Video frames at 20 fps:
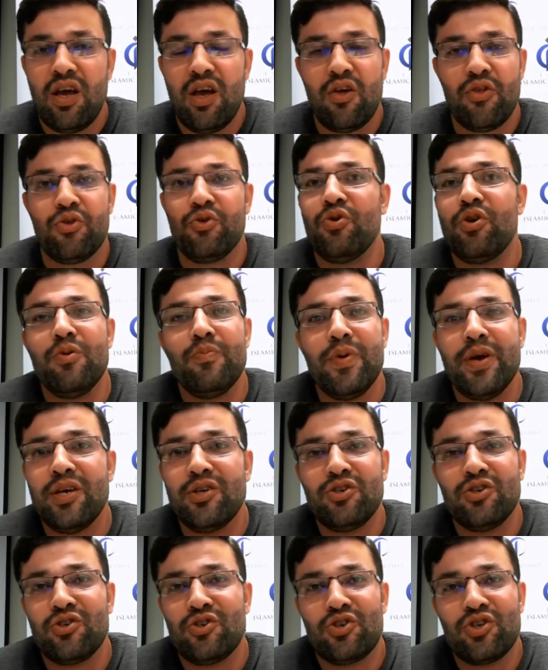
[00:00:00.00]
3
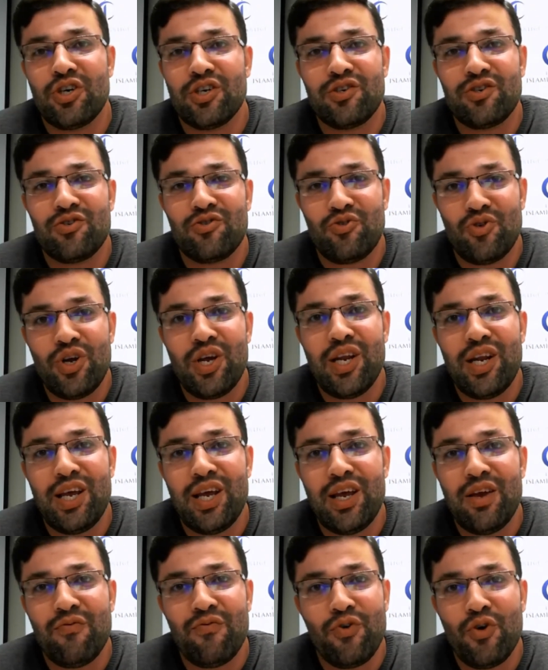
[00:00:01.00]
pages just
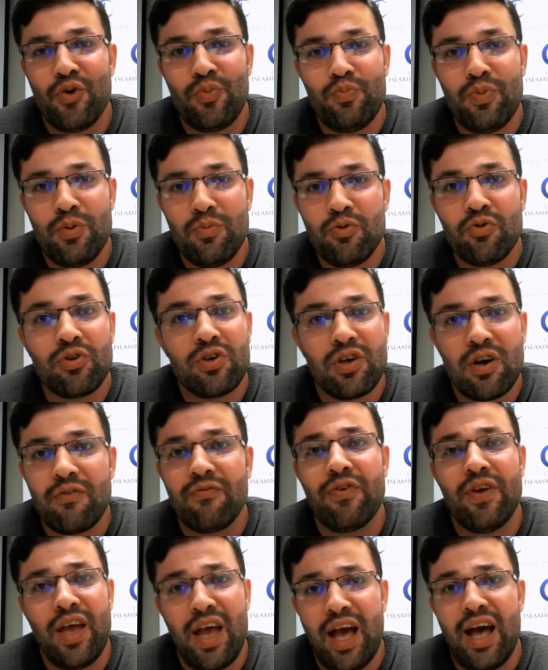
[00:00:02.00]
really for
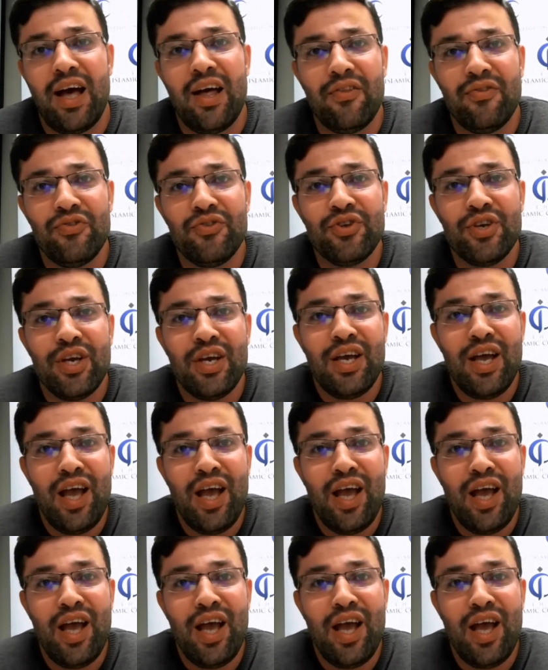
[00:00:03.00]
bibliography and